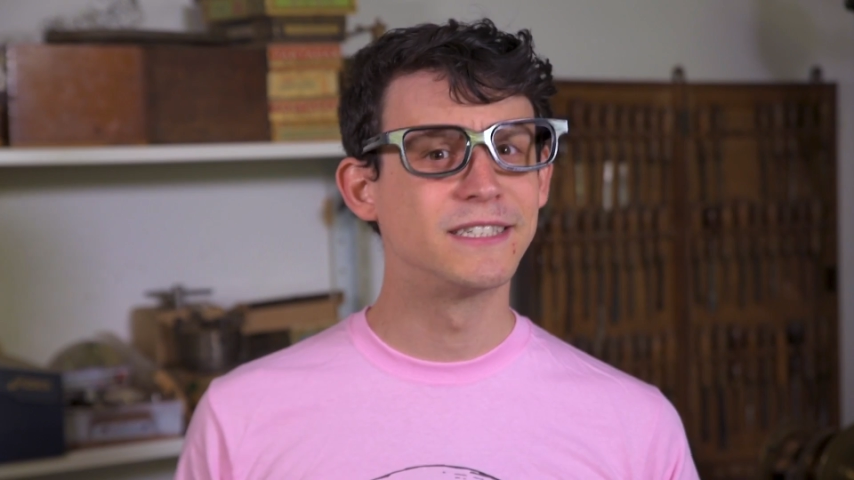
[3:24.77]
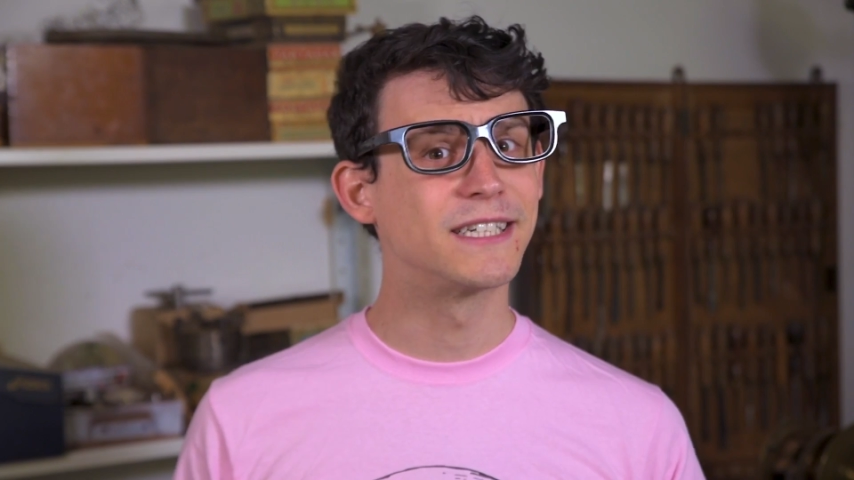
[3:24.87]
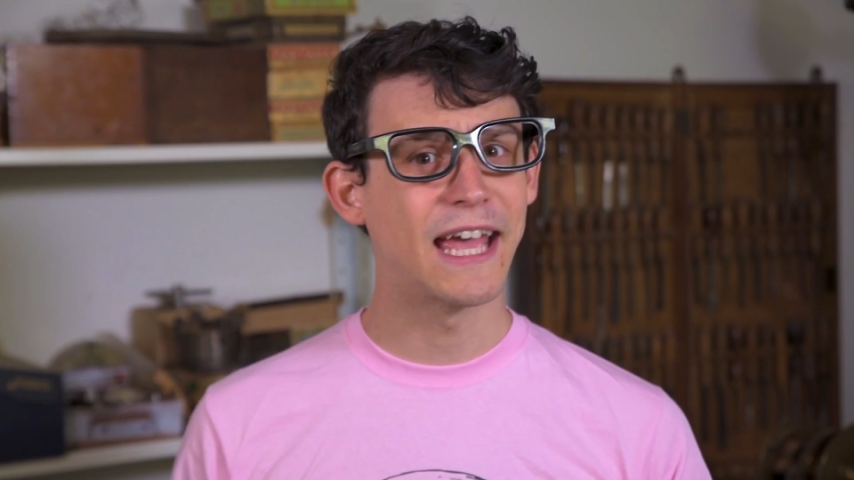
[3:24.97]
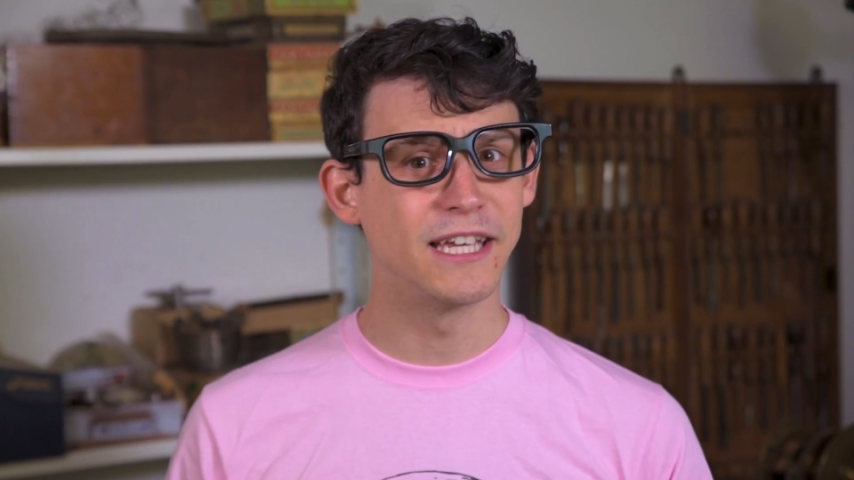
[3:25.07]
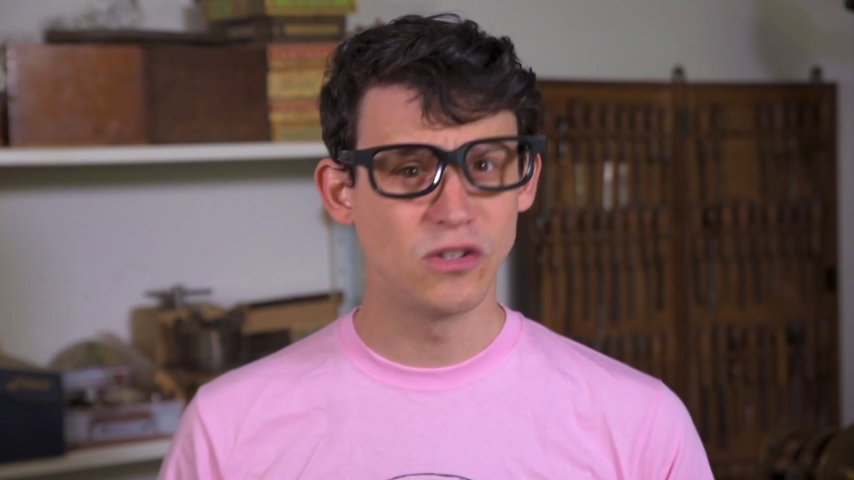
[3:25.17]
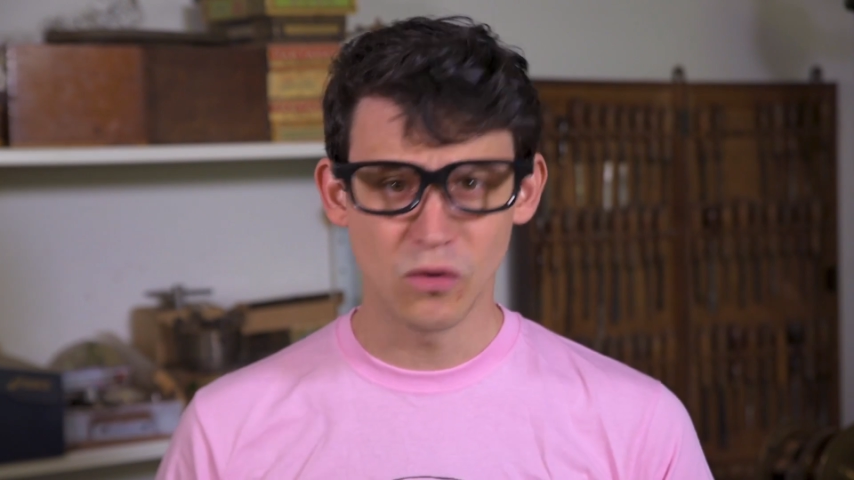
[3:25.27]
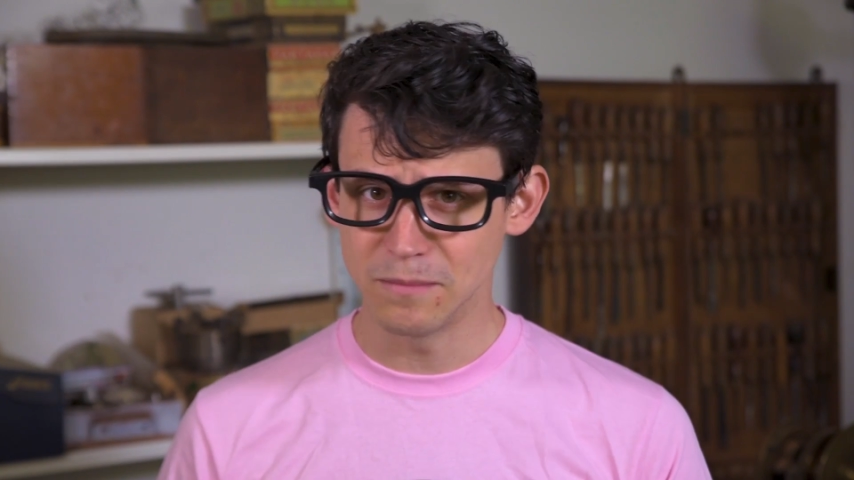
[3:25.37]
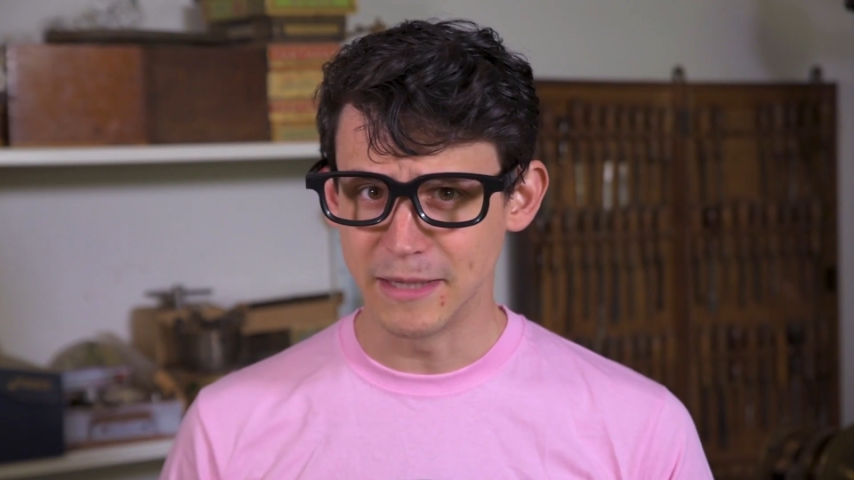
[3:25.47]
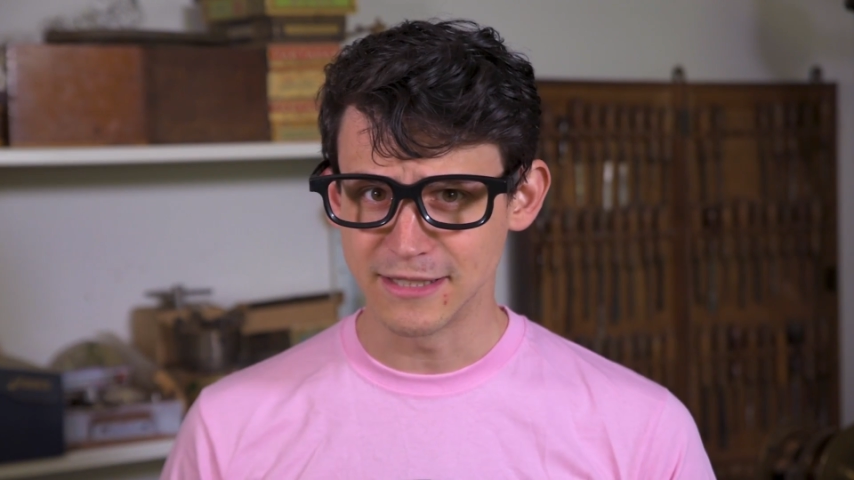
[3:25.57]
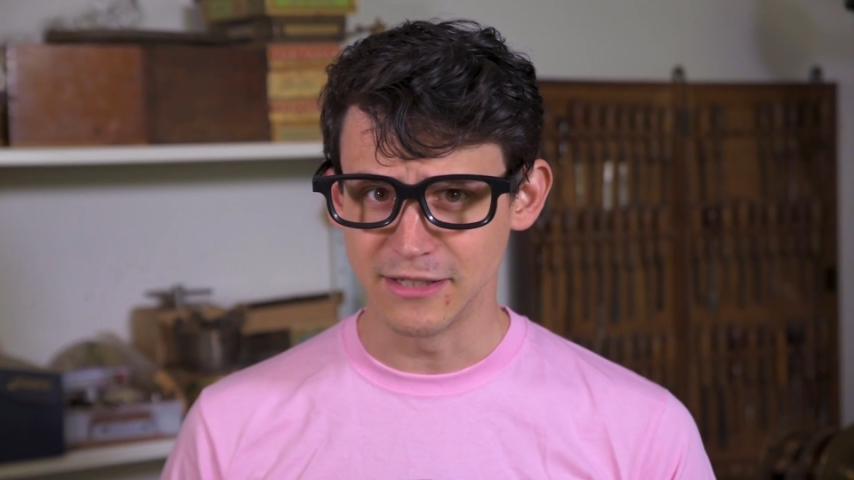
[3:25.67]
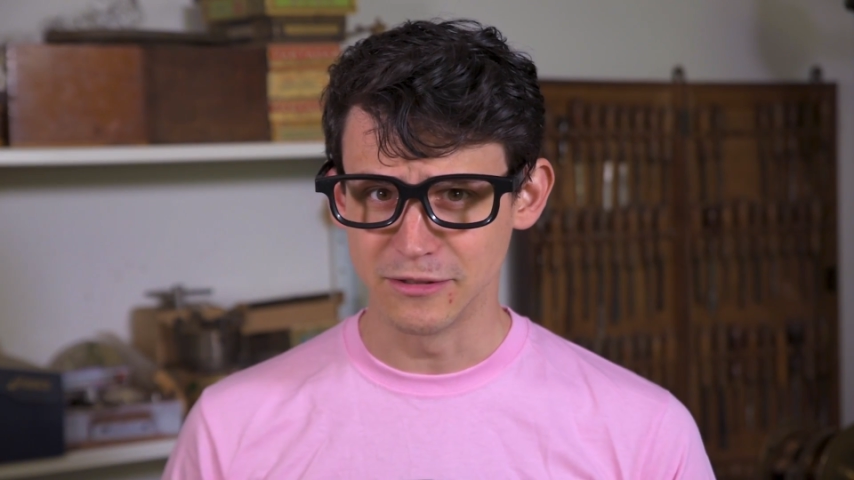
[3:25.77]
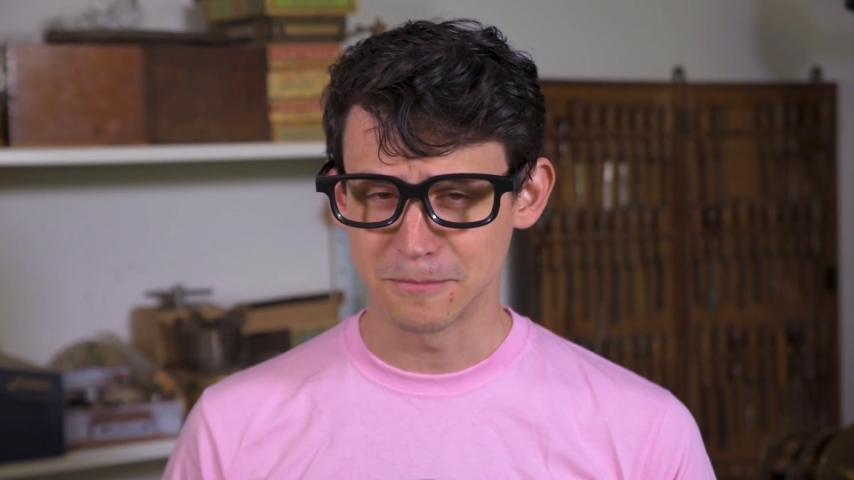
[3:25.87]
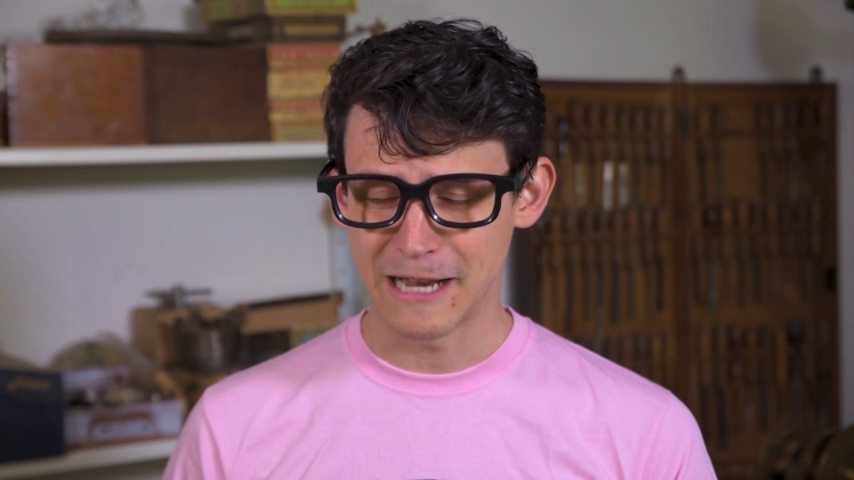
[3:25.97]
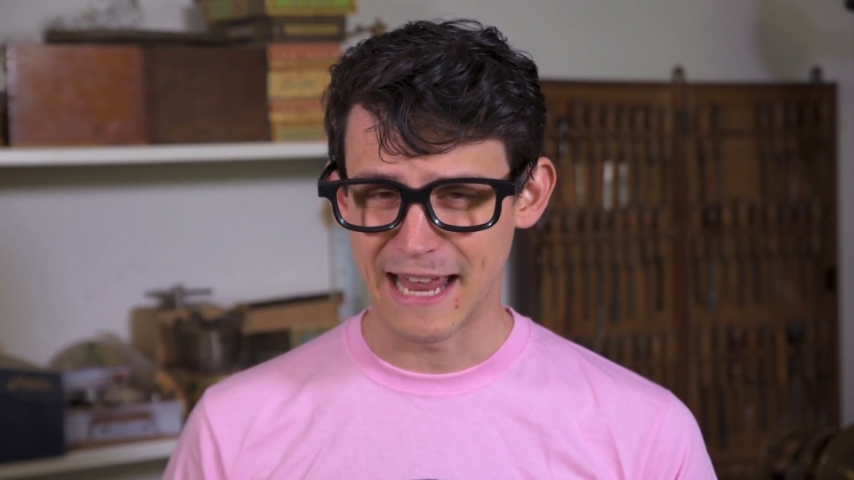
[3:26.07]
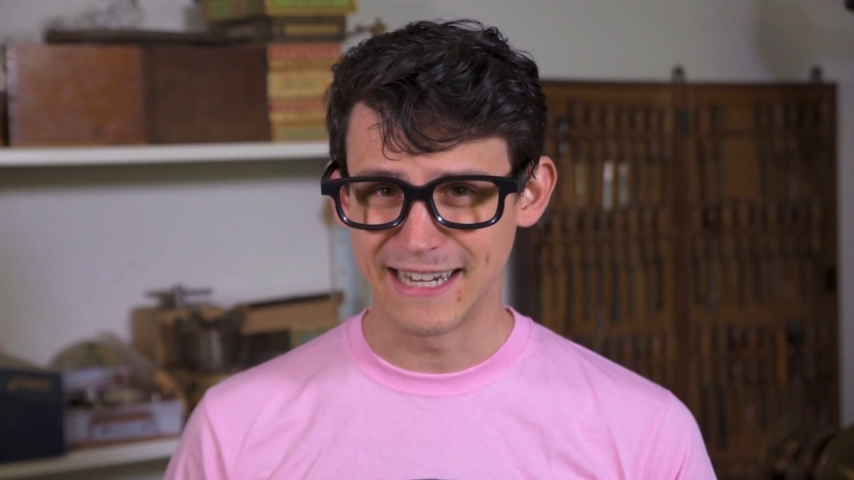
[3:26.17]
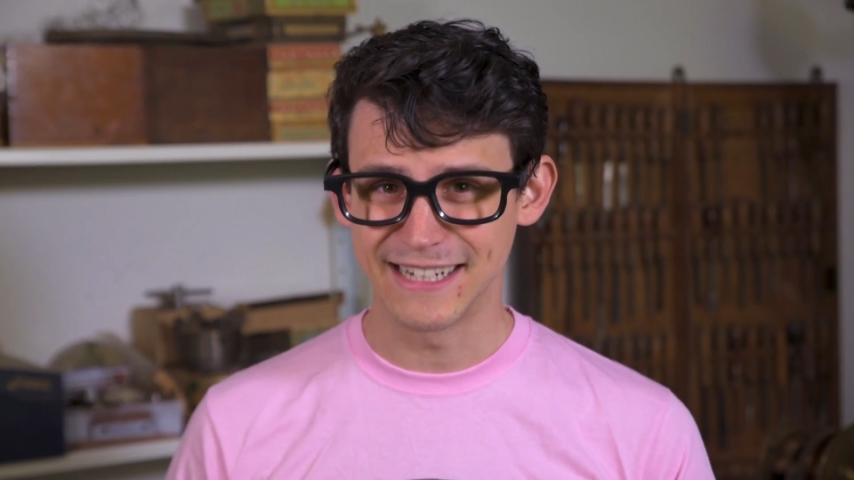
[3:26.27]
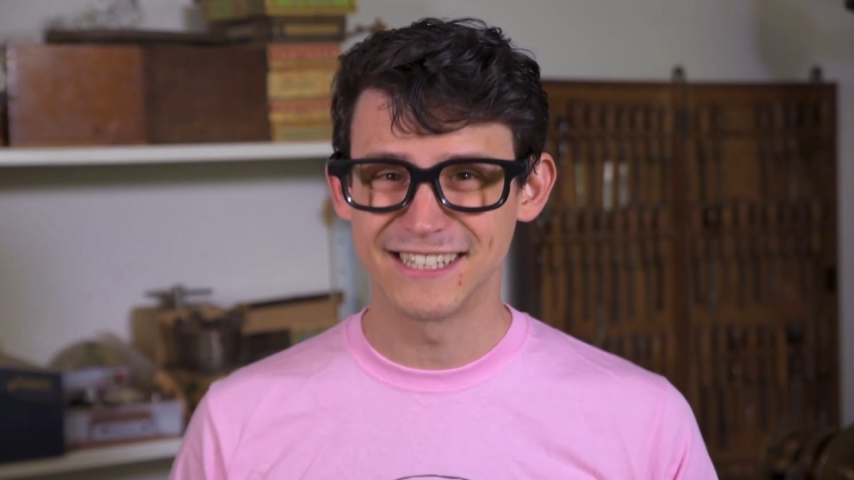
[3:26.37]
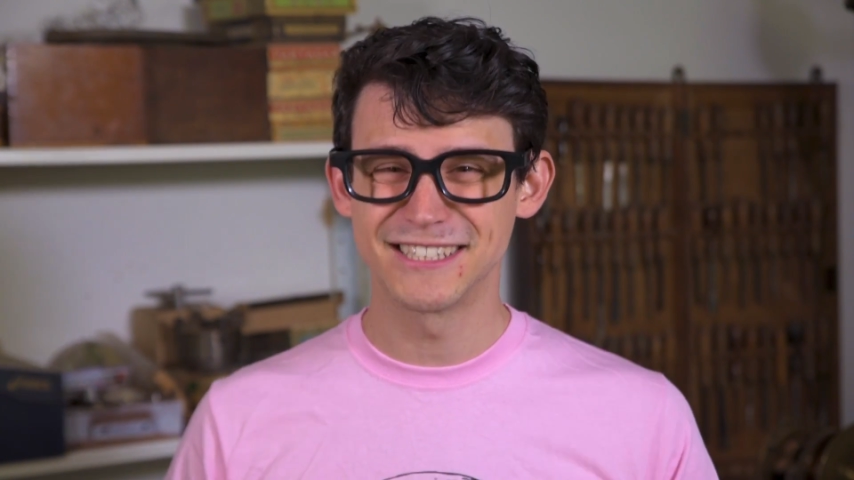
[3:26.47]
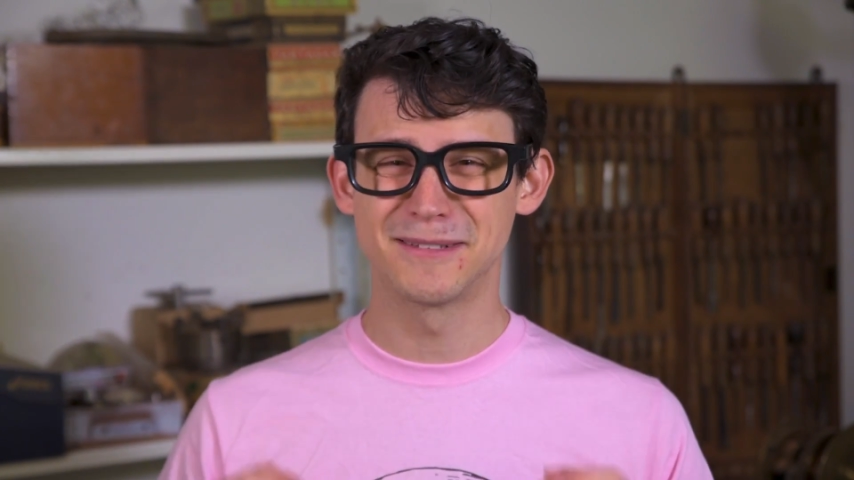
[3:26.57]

to get your misused planet